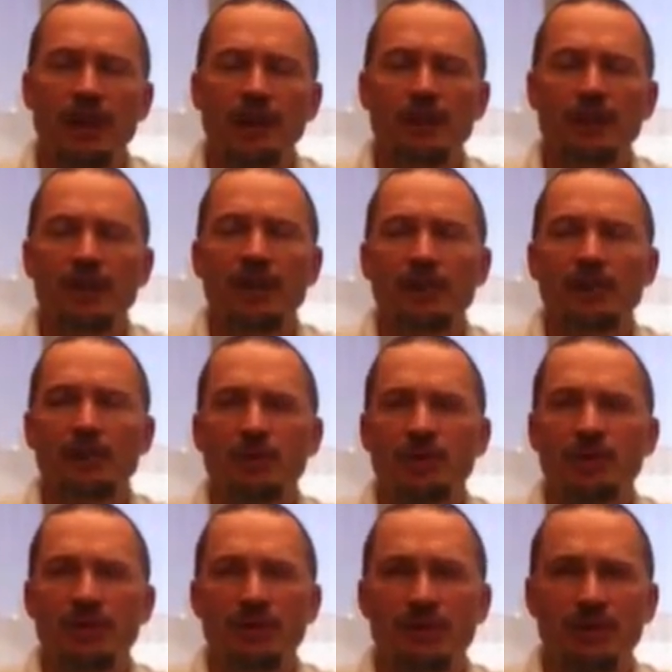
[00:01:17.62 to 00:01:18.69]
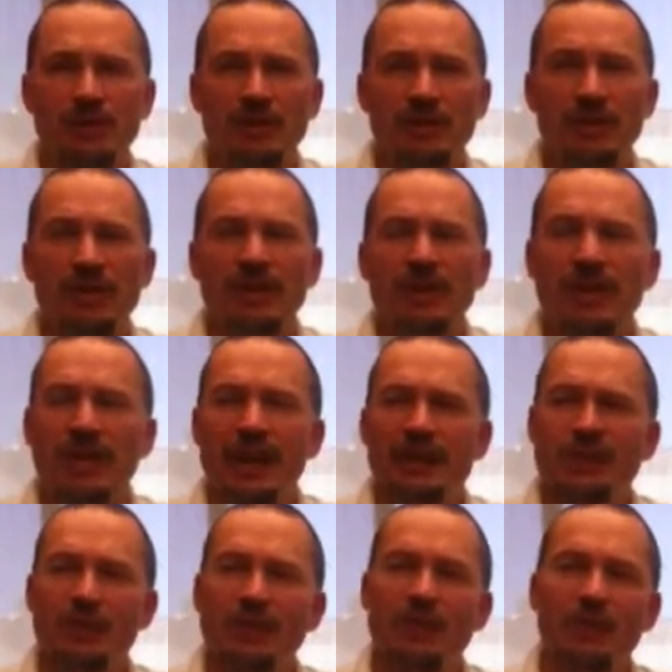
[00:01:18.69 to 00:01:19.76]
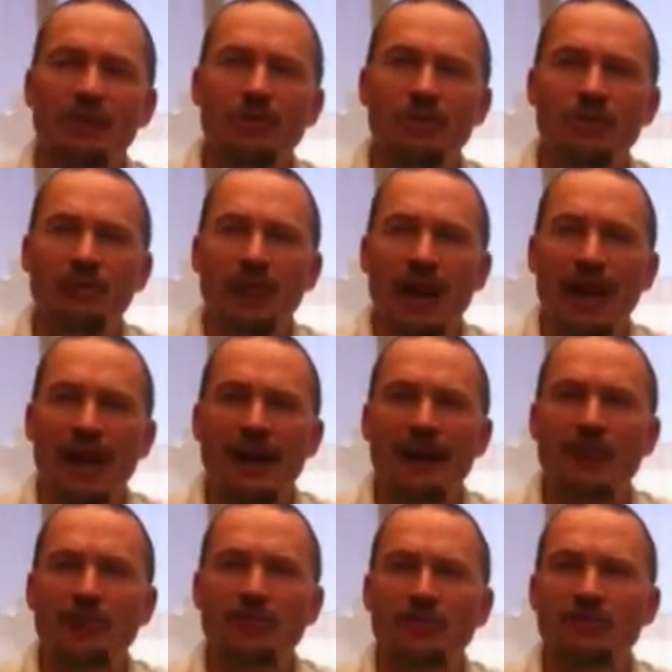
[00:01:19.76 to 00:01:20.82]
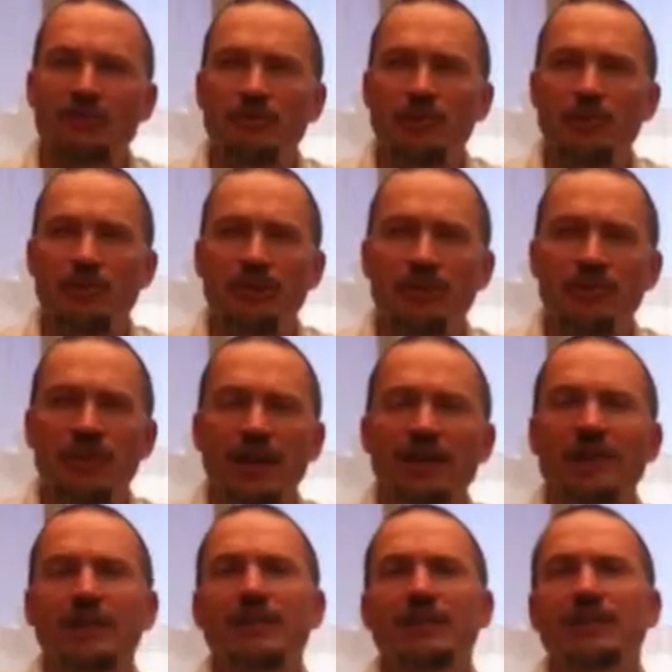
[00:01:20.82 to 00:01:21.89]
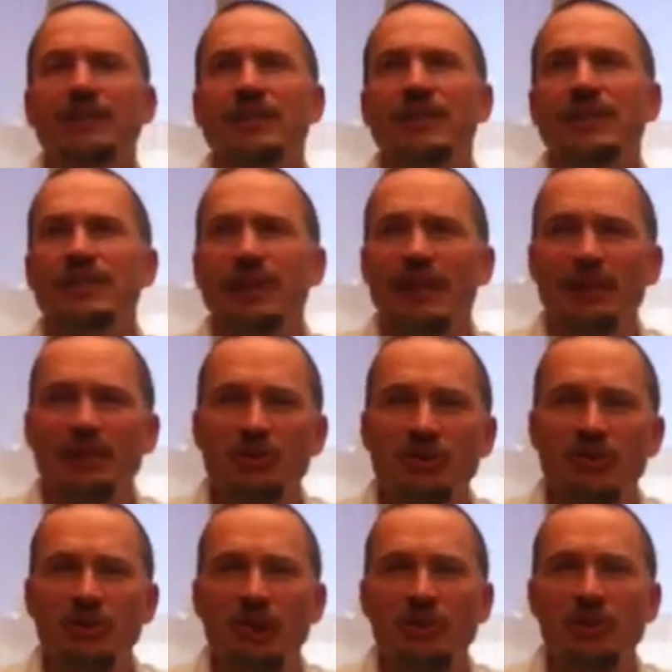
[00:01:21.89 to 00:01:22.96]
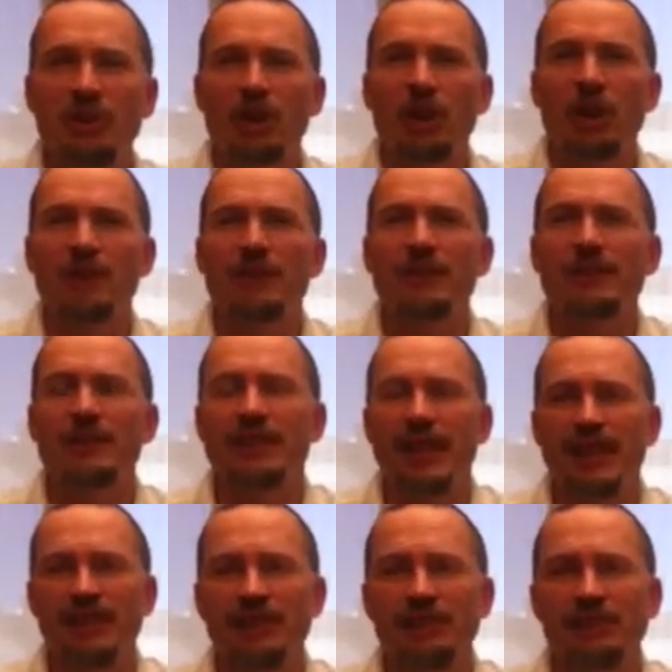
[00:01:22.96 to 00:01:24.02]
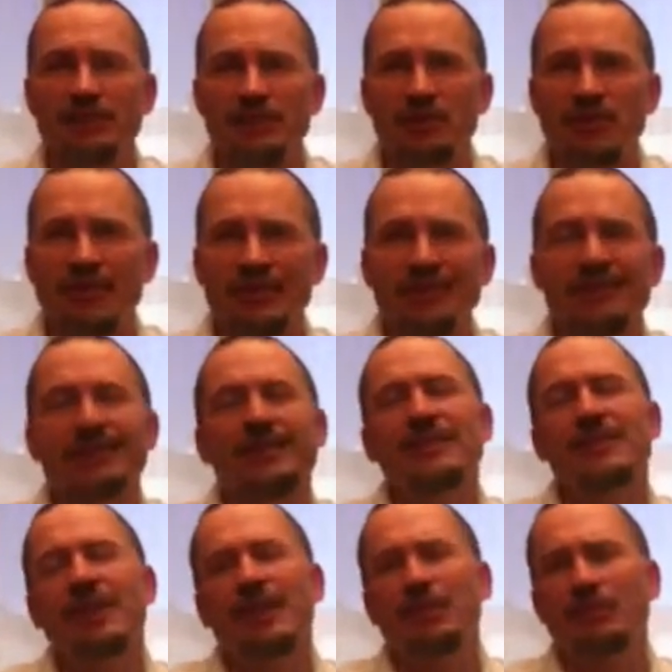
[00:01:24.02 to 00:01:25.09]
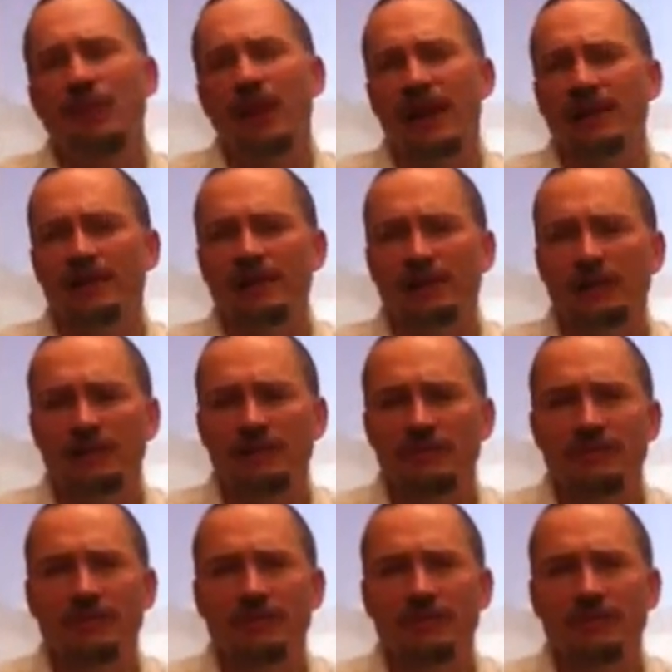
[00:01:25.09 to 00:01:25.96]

and presented within a year. And so that helps you ferment your ideas, take it to a public audience and actually present it and see how they react to it.